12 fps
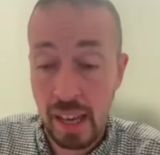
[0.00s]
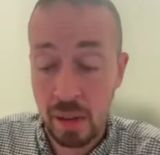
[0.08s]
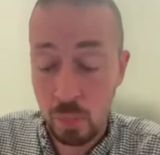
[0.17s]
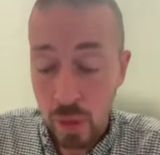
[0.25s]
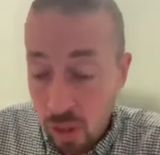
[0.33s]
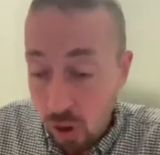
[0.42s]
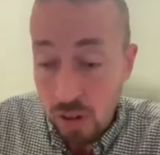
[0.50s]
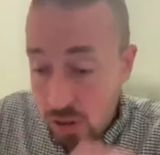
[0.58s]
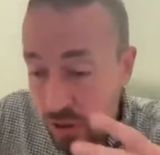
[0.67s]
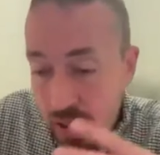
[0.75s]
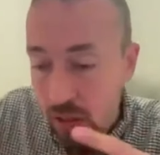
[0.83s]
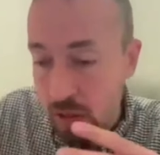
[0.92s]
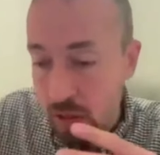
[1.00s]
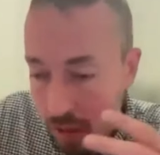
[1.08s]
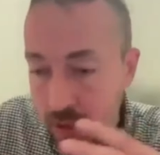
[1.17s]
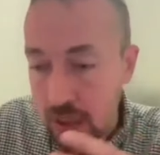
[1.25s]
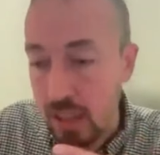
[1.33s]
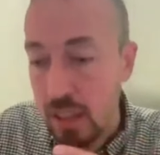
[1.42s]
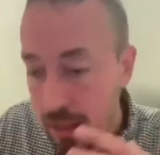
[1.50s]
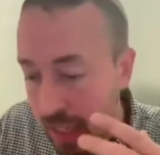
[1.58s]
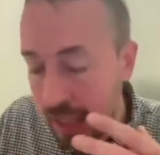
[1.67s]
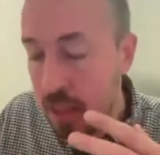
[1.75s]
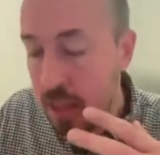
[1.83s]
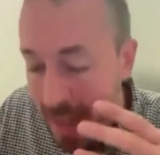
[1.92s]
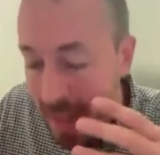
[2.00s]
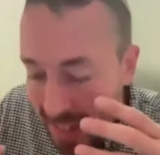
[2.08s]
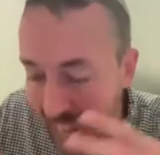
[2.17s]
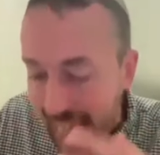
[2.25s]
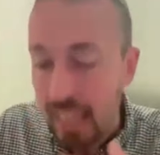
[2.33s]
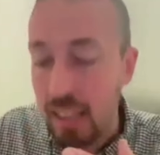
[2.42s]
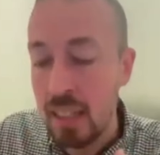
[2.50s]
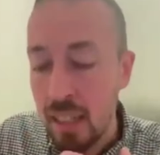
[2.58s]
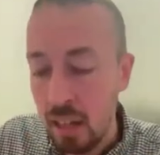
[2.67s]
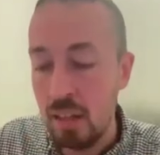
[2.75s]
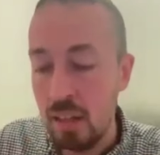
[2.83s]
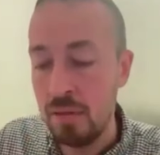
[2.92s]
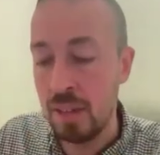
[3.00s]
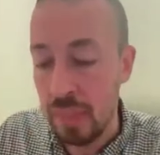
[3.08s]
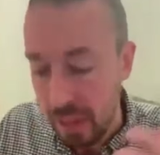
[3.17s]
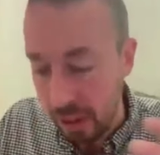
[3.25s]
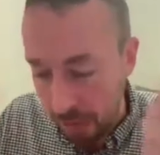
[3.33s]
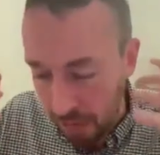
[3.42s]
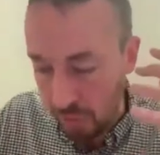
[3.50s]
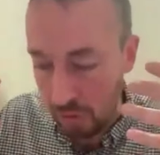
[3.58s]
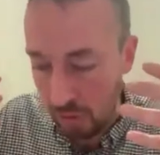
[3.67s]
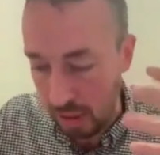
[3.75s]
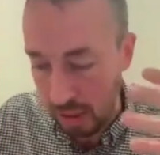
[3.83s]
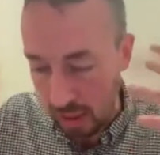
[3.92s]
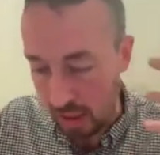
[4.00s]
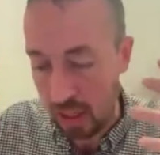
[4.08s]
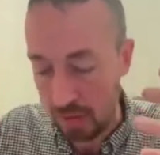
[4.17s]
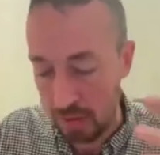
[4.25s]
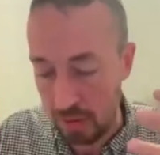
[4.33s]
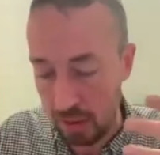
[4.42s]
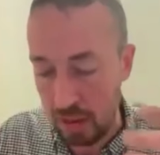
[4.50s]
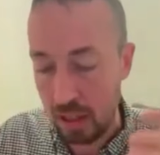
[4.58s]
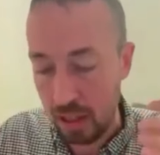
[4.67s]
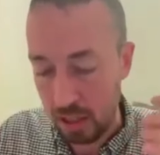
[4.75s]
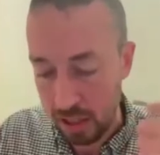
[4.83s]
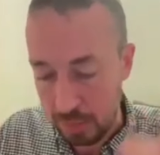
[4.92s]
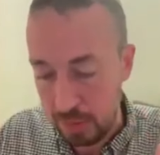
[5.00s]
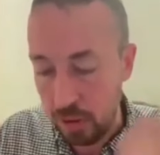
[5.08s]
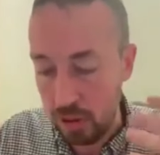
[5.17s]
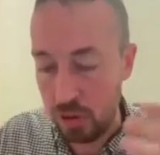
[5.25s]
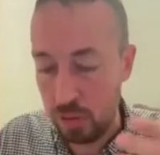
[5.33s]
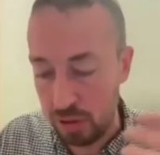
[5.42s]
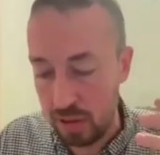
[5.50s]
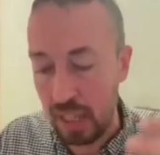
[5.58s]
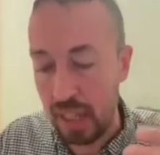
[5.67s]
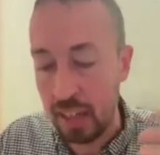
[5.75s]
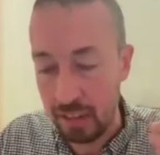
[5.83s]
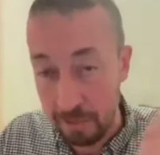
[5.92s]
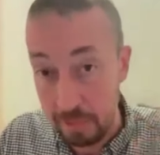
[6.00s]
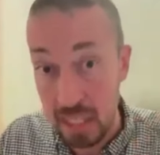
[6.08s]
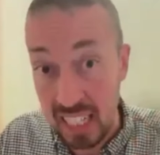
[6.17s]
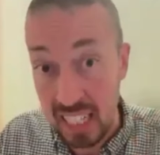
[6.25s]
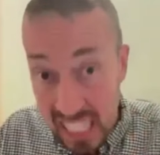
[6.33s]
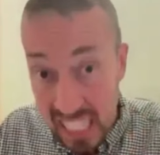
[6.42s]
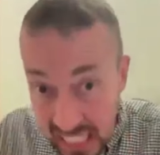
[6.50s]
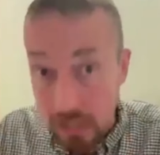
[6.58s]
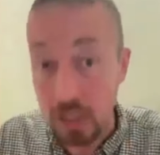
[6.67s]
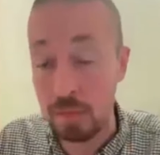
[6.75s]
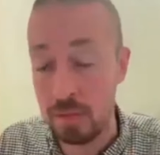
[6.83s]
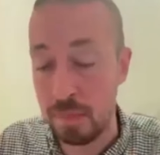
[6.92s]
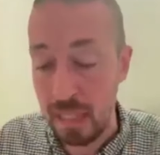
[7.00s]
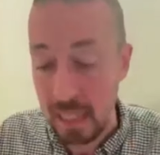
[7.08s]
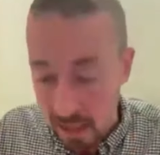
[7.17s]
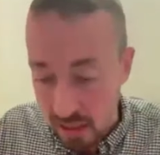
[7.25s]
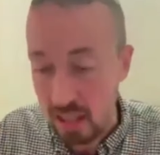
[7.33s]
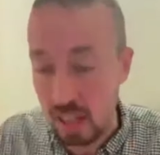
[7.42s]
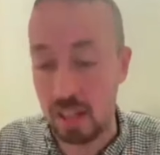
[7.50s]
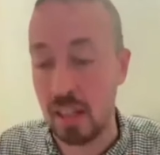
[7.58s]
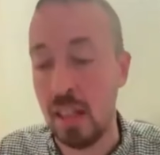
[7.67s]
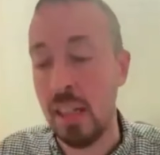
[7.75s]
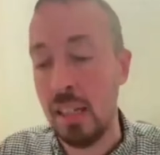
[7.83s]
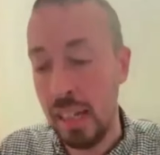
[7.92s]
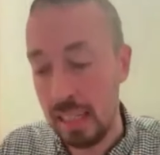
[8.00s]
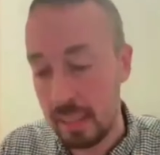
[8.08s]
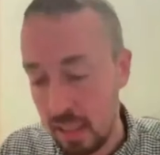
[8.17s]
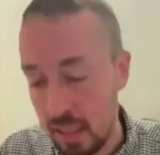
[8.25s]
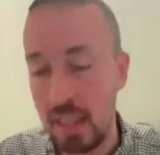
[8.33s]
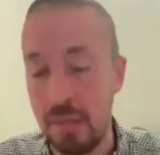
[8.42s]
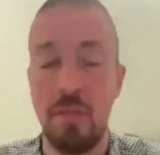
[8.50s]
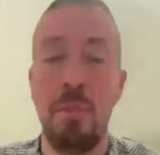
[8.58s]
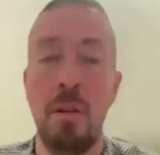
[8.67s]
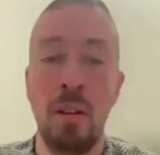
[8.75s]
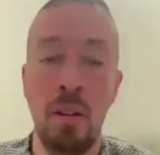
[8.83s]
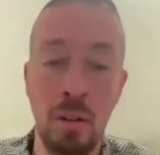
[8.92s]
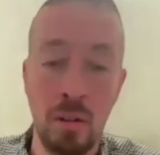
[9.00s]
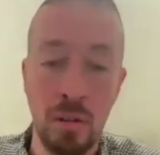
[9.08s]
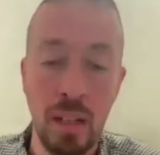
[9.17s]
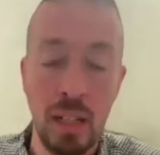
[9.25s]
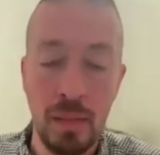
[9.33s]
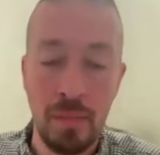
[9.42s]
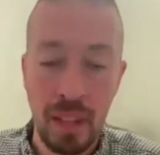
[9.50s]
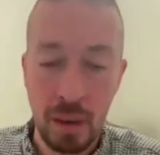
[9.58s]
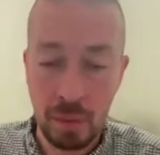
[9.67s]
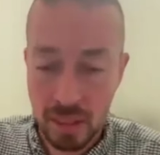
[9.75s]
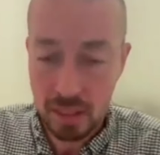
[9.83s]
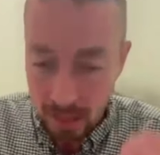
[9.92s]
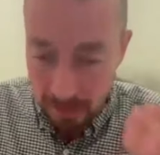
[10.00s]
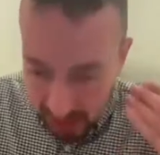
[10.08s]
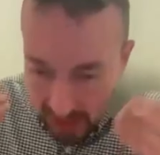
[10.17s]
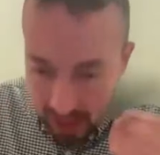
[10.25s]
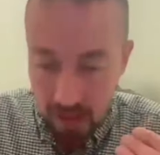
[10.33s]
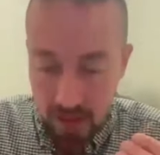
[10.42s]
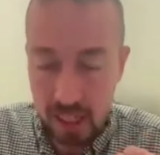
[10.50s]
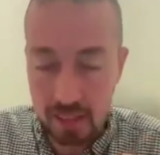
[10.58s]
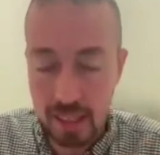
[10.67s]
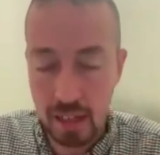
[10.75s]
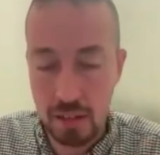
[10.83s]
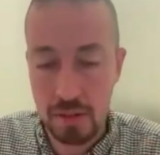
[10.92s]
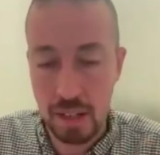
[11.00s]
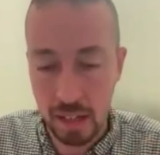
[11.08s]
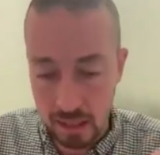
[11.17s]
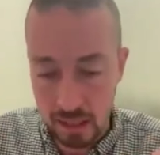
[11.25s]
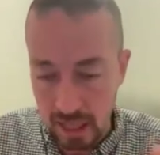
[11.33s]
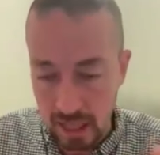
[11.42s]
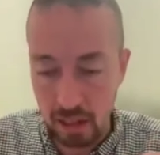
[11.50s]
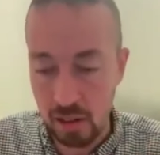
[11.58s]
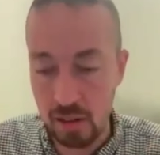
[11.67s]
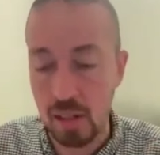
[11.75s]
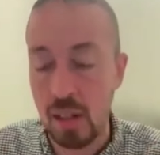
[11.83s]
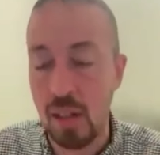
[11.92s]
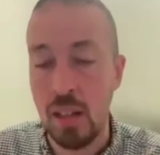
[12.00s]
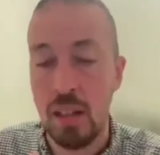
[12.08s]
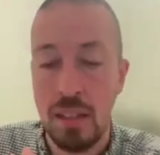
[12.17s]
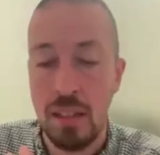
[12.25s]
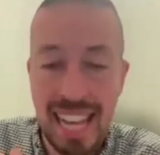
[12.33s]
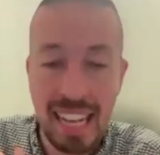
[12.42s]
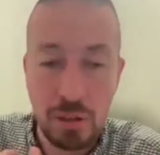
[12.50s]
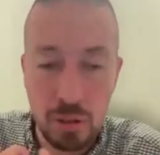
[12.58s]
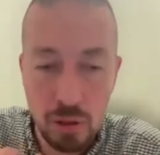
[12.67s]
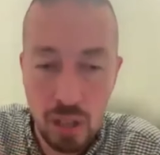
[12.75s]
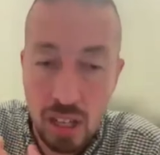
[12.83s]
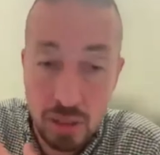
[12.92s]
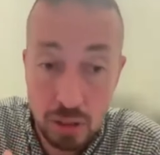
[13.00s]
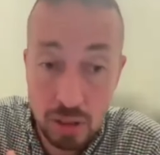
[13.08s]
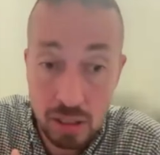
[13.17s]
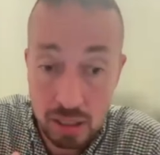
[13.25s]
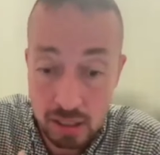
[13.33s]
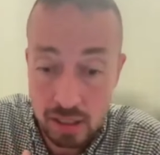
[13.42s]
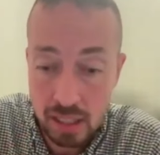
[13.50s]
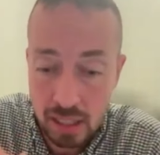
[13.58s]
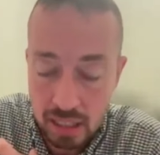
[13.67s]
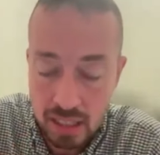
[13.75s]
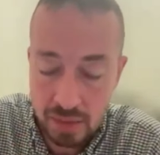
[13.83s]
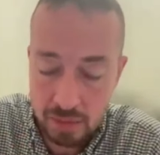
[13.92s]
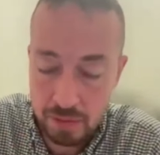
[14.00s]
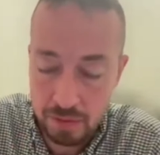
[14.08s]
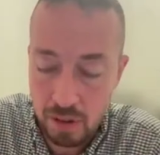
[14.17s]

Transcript: and we are still in the mentality of, and therefore in a kind of a spiritual state of, being in Egypt, being stuck, enslaved to Pharaoh. And we still have to get our heads out of that and get our national consciousness in a different